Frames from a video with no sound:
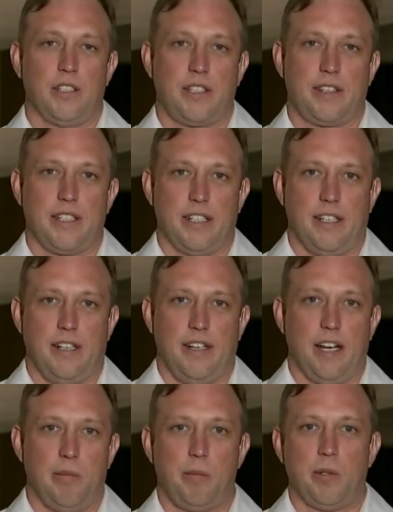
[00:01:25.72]
Look, the
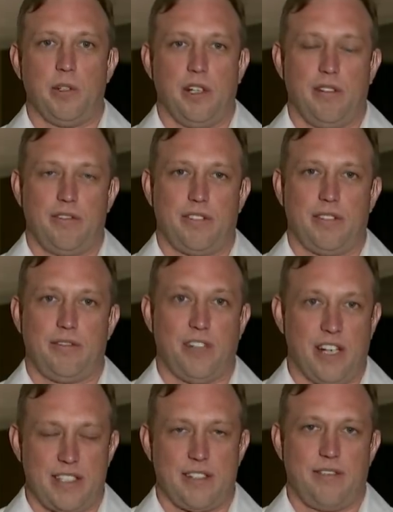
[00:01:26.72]
number of
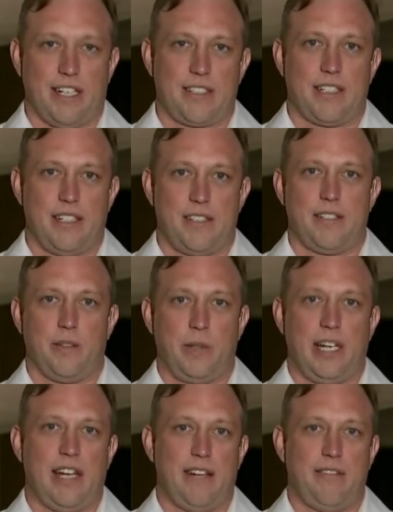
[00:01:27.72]
Pfizer vaccines that
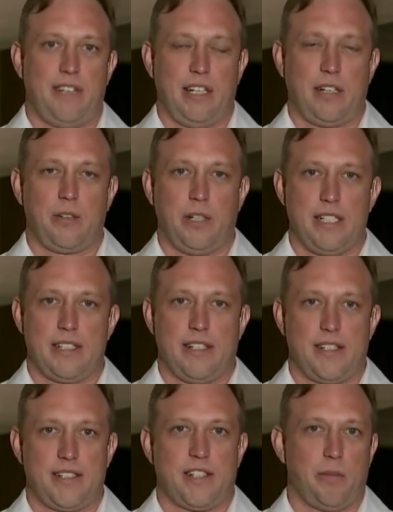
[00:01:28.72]
we have in
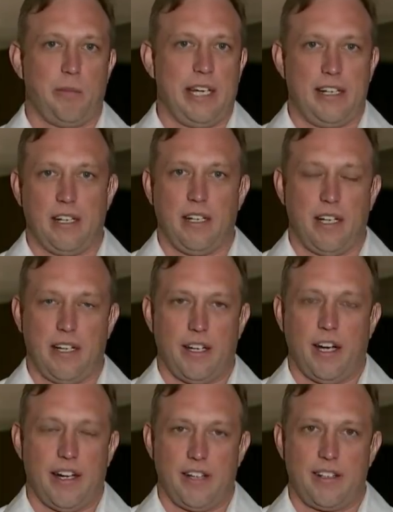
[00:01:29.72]
Queensland is so meagre, I
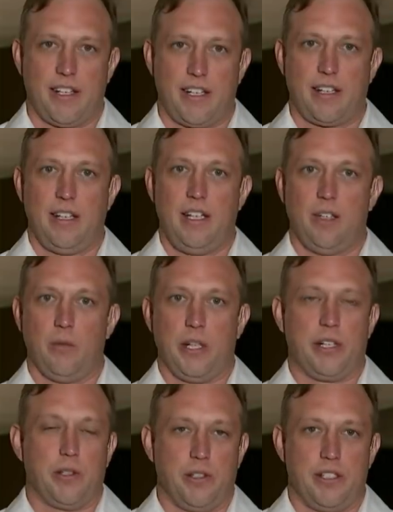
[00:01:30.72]
don't, I don't think
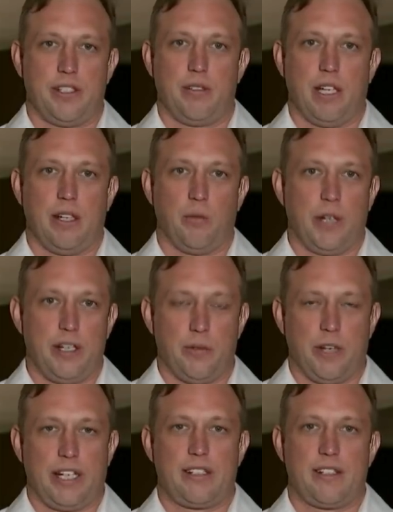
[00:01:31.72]
we could uh,
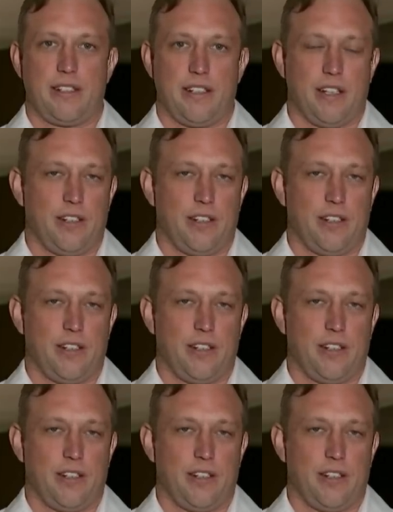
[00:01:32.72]
redirect